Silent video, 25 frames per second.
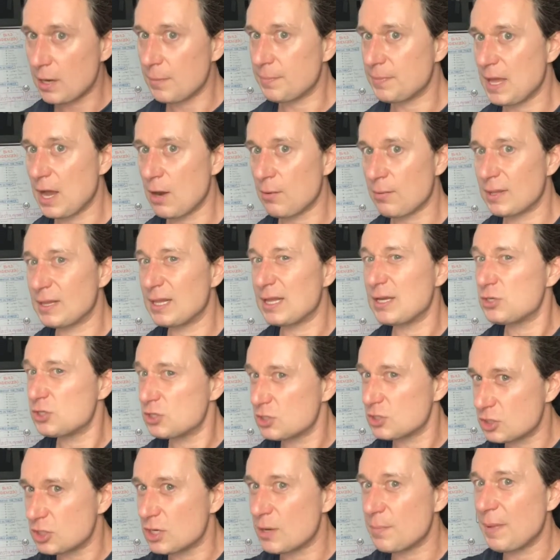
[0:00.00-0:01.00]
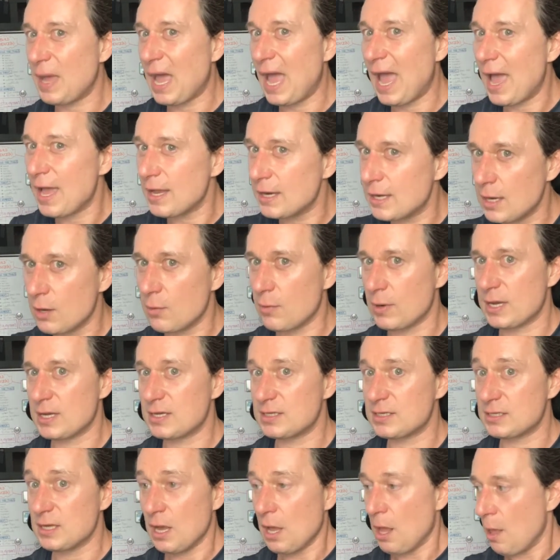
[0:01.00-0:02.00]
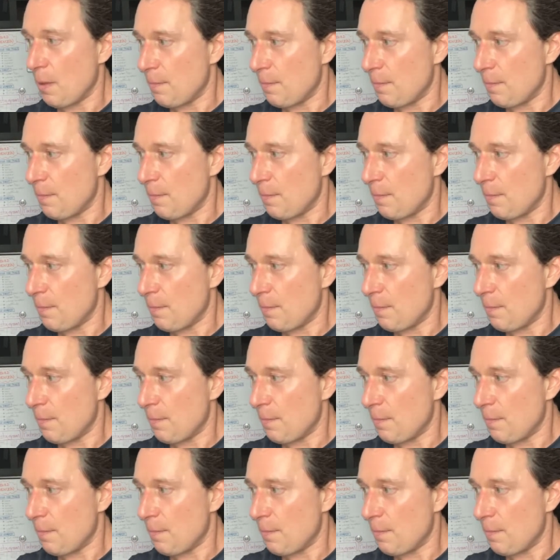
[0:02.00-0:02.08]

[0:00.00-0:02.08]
up that relationship anyways.